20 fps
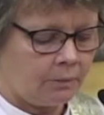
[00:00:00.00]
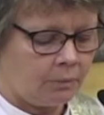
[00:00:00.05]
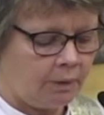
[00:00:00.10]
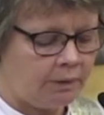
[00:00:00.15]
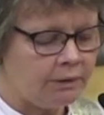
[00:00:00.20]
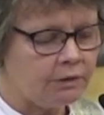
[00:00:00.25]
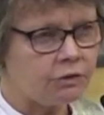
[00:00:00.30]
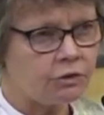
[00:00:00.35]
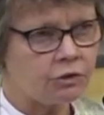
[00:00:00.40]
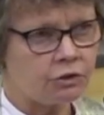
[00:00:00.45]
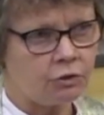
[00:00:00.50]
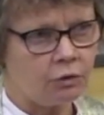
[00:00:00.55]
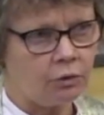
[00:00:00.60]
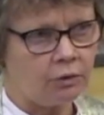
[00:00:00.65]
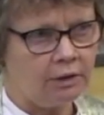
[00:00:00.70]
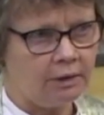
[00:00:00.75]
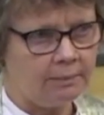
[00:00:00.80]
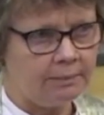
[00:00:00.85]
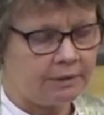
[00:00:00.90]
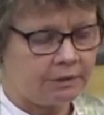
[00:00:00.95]
Oneness is not
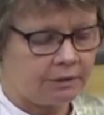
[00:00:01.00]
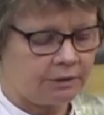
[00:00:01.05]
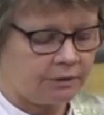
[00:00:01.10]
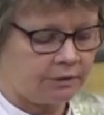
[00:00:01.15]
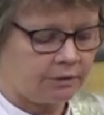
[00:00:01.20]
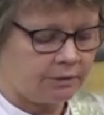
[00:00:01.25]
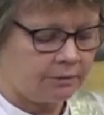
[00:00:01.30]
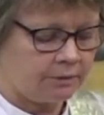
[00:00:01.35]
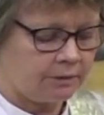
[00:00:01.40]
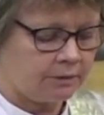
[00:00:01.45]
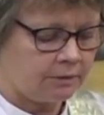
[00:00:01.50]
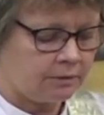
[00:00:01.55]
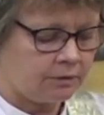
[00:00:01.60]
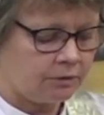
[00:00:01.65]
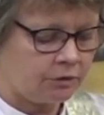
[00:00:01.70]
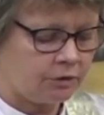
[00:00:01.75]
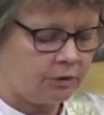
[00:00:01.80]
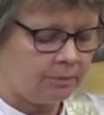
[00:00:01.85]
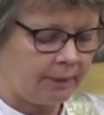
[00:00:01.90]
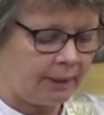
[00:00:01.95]
limited
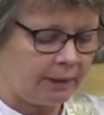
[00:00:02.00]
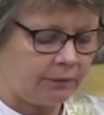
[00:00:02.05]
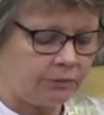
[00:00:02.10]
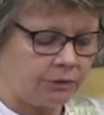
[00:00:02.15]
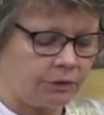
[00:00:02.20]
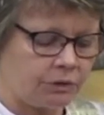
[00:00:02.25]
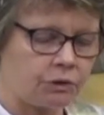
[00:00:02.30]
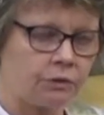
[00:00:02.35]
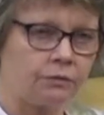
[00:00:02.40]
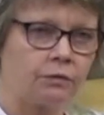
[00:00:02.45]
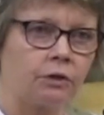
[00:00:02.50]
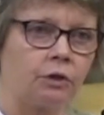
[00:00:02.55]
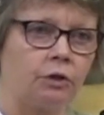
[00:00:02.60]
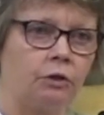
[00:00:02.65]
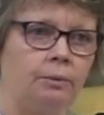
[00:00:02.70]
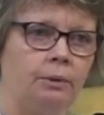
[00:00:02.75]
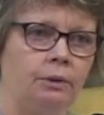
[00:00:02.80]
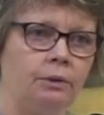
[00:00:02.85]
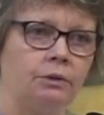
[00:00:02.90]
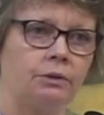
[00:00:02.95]
to the boundaries of the
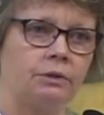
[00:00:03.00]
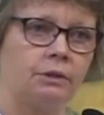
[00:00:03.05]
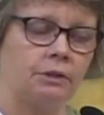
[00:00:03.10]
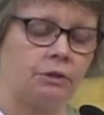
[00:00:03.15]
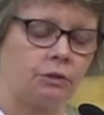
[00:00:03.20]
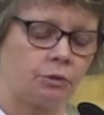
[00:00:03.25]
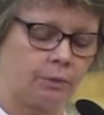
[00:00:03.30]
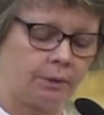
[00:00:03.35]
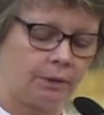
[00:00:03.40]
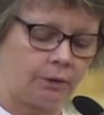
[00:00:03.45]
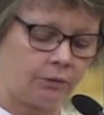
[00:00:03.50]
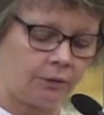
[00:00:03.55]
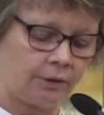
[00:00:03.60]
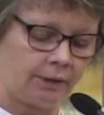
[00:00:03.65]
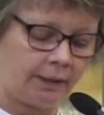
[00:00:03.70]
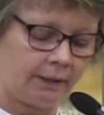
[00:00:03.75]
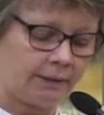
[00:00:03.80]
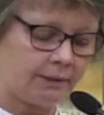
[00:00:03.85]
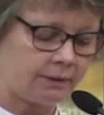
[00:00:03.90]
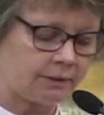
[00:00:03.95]
communities we
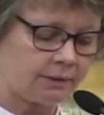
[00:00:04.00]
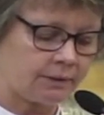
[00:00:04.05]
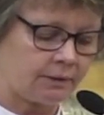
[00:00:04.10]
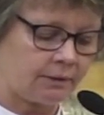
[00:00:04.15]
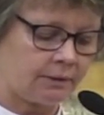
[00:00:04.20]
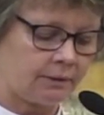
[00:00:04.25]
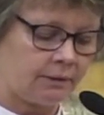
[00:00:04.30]
create.